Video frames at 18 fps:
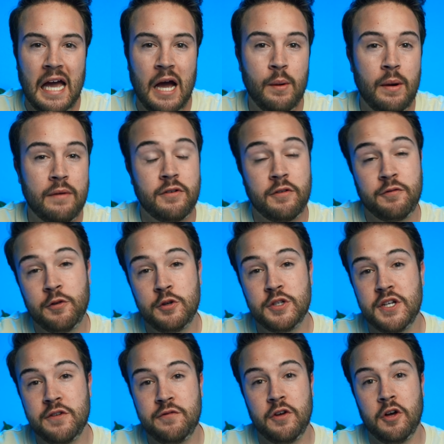However,
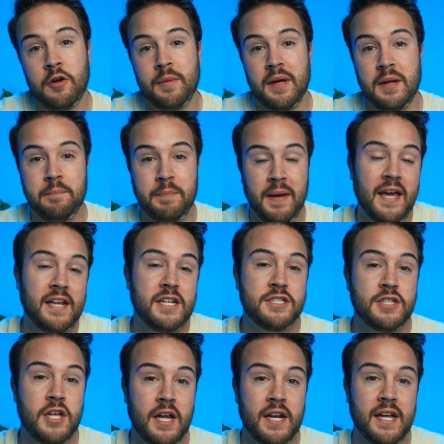Fujifilm and
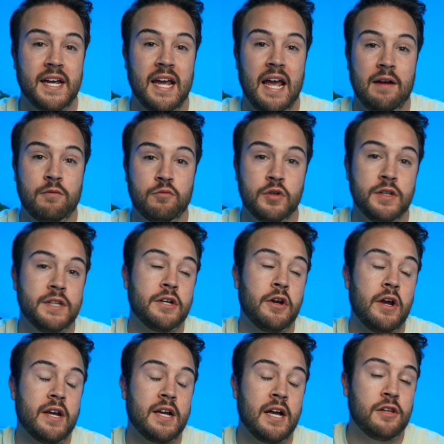Panasonic have really
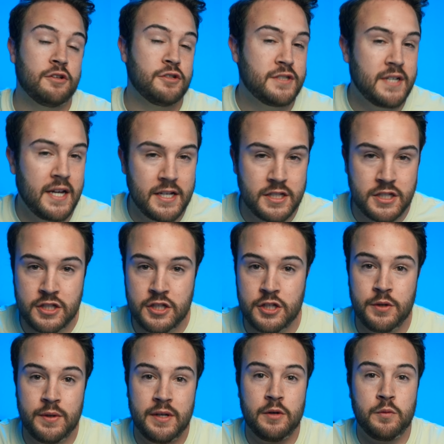great color science
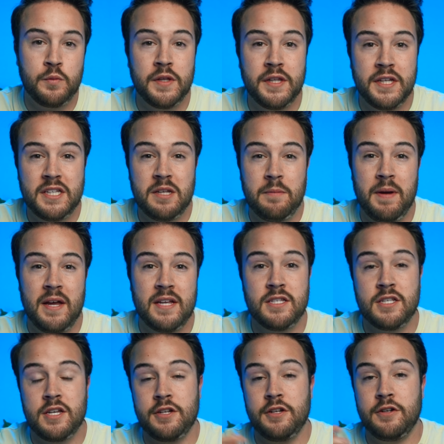too, and it really
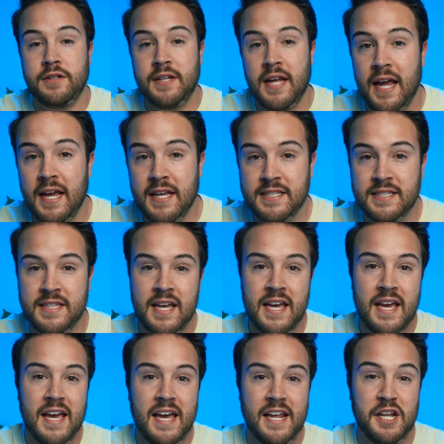depends on your taste
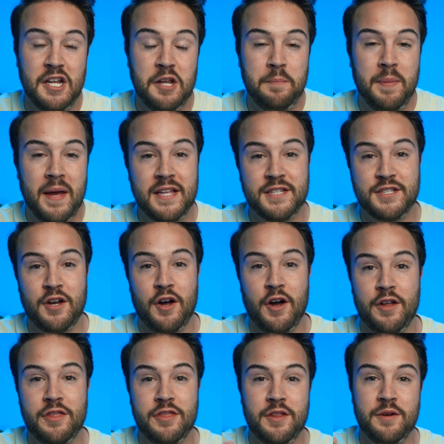and it depends
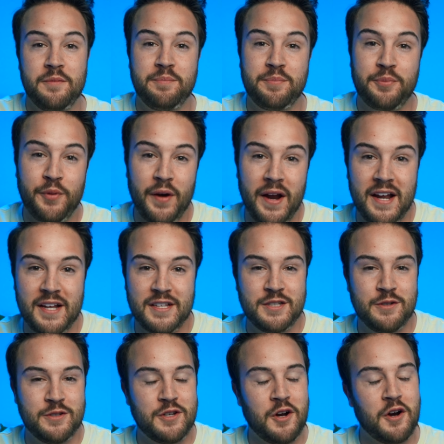on the brand.
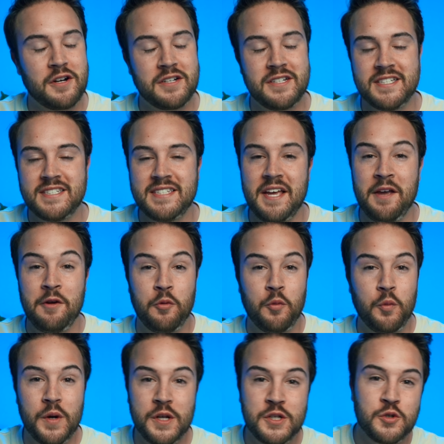So it's hard to say
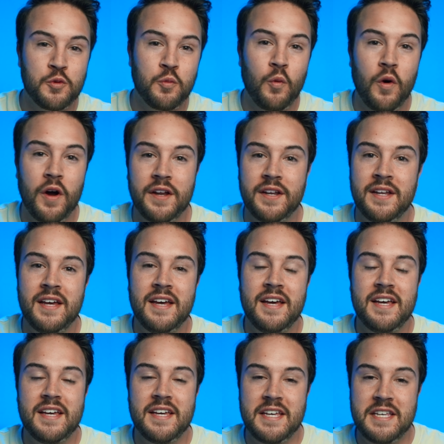which one
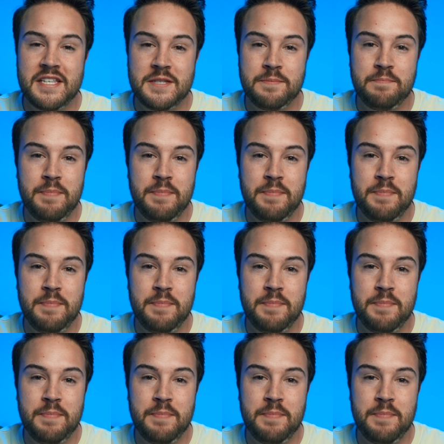is